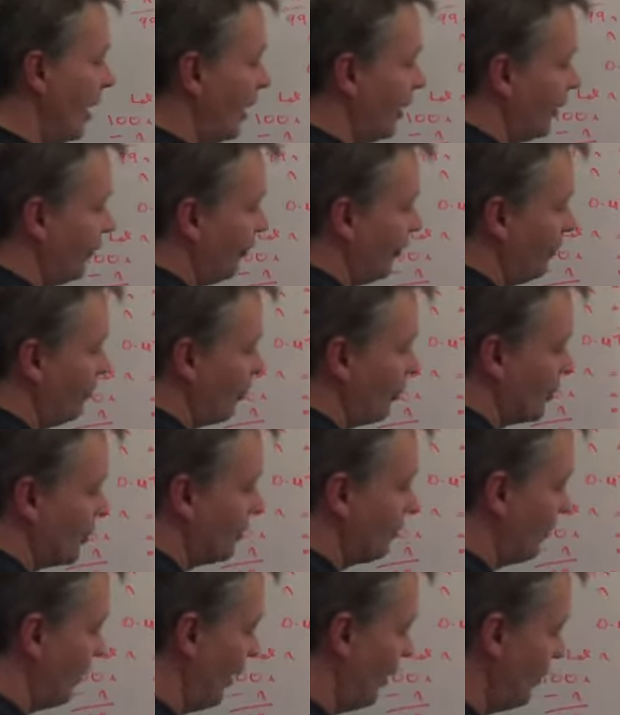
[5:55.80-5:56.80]
and if I
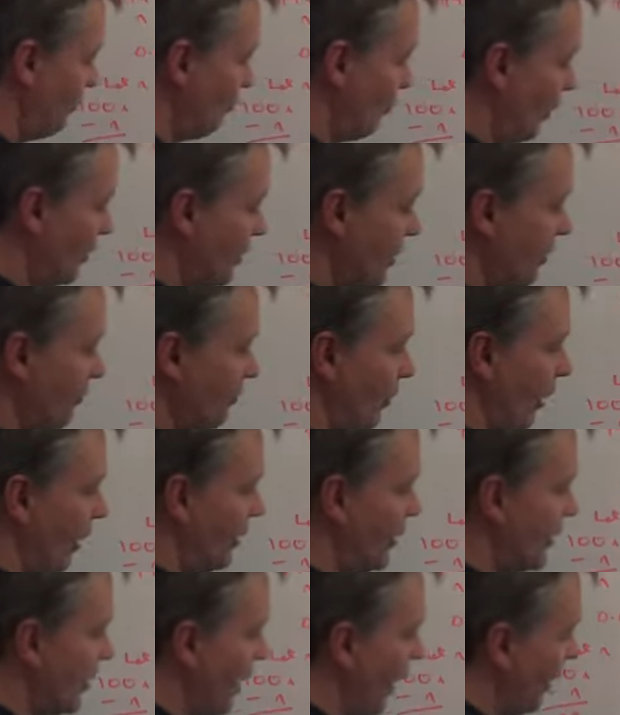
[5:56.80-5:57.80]
multiply the bottom by
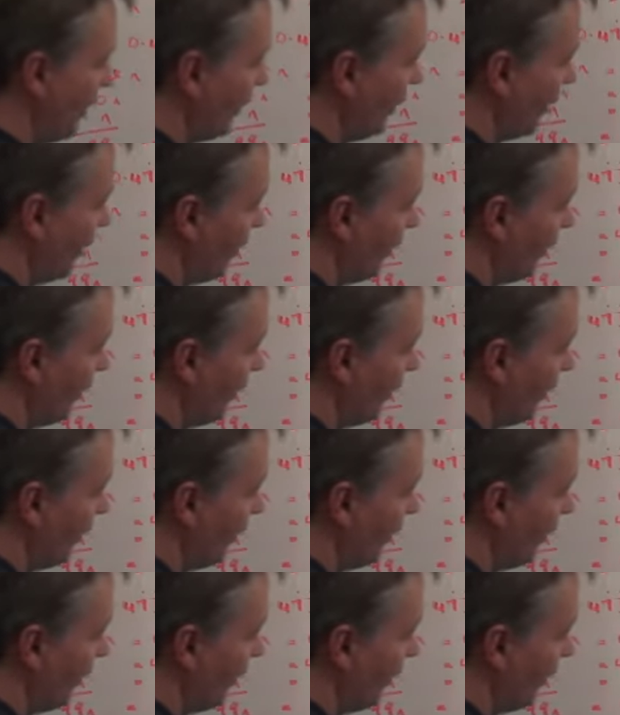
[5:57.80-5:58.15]
10,